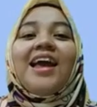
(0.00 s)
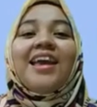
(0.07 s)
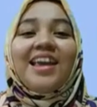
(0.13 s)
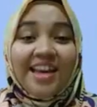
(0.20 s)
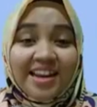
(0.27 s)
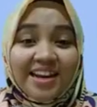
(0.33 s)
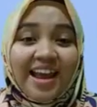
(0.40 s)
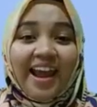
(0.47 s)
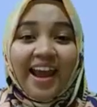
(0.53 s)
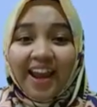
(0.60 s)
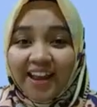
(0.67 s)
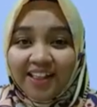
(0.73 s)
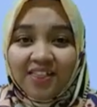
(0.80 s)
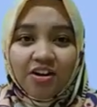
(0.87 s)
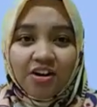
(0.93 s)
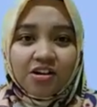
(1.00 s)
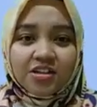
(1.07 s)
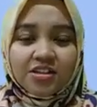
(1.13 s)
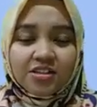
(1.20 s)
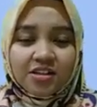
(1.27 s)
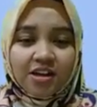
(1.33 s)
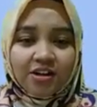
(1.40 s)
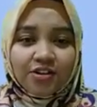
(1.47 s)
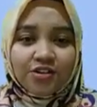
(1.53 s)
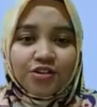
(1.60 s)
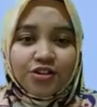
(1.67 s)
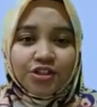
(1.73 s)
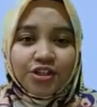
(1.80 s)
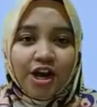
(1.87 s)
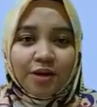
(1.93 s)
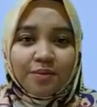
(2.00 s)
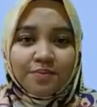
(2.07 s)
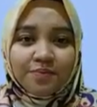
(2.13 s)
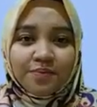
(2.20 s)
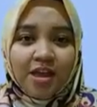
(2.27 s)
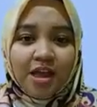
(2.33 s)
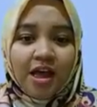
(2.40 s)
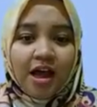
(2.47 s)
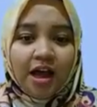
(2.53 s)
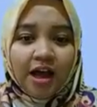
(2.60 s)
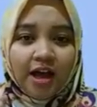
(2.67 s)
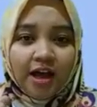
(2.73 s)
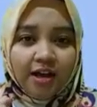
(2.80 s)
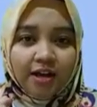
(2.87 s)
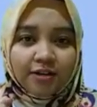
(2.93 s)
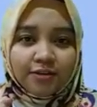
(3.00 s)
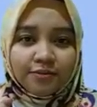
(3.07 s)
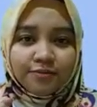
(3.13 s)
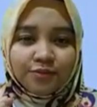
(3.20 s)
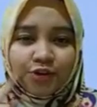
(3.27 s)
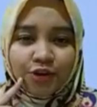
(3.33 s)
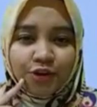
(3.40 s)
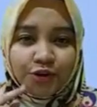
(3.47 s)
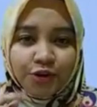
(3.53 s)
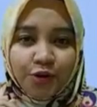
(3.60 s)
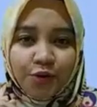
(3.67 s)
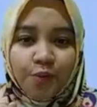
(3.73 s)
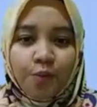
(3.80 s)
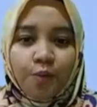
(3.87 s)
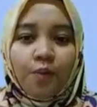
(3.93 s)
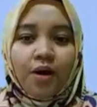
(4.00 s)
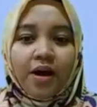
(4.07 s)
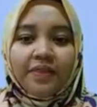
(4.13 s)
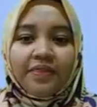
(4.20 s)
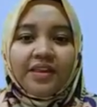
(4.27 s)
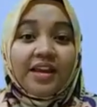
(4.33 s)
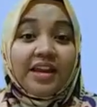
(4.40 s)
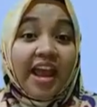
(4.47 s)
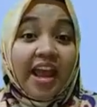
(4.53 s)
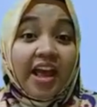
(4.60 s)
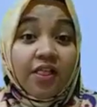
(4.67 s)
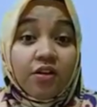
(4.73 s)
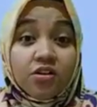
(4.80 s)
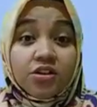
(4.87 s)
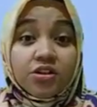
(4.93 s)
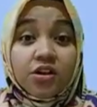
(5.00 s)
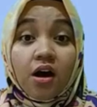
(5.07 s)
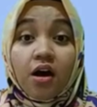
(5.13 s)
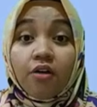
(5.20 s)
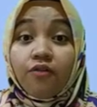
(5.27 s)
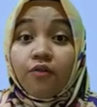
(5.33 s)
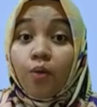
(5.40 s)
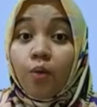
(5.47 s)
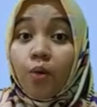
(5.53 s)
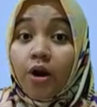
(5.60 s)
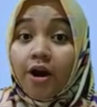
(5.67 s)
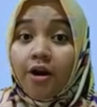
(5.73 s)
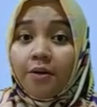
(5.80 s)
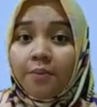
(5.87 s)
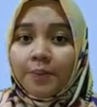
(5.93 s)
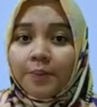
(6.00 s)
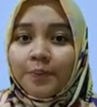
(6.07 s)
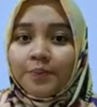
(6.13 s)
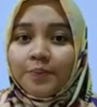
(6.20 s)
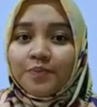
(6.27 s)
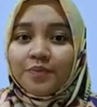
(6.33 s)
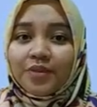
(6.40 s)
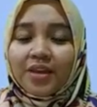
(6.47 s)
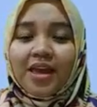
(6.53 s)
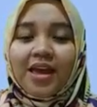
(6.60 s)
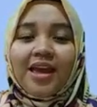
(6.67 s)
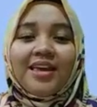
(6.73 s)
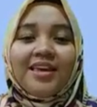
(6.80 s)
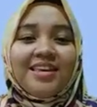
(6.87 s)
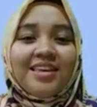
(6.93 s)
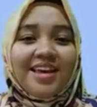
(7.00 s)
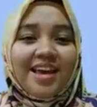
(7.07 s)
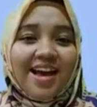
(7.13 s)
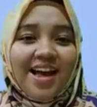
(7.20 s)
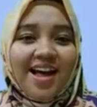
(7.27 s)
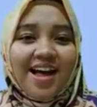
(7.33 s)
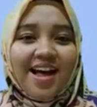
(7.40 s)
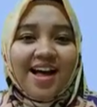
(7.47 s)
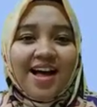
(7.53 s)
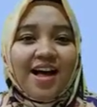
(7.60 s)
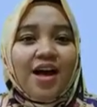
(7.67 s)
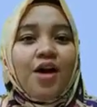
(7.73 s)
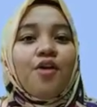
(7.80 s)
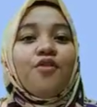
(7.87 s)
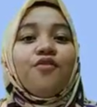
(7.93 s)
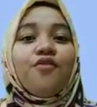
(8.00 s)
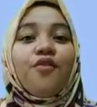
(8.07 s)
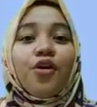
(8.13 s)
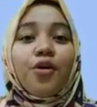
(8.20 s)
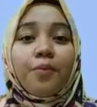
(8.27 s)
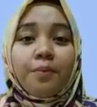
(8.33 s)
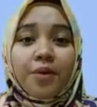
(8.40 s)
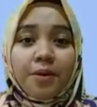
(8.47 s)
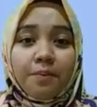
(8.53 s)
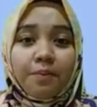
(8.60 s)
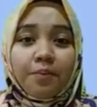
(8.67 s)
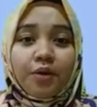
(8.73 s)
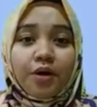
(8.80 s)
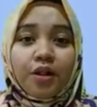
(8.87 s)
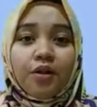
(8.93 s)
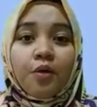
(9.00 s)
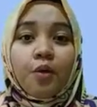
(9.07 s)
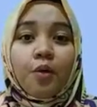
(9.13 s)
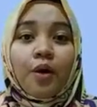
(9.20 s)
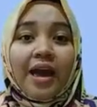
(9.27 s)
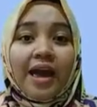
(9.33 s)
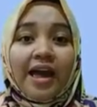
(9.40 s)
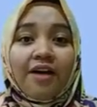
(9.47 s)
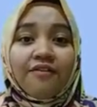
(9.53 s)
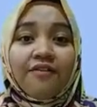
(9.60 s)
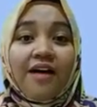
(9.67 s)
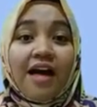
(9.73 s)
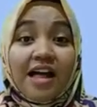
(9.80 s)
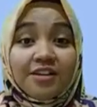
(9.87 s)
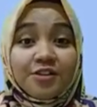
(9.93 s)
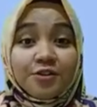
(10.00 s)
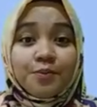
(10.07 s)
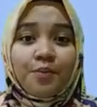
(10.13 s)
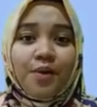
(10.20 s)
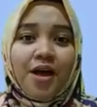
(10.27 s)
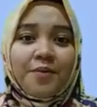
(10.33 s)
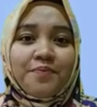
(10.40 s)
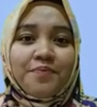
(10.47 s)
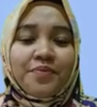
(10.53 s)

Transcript: Inhalers. Good job. Um, do you know what inhalers are for? Yeah, for people who have asthma.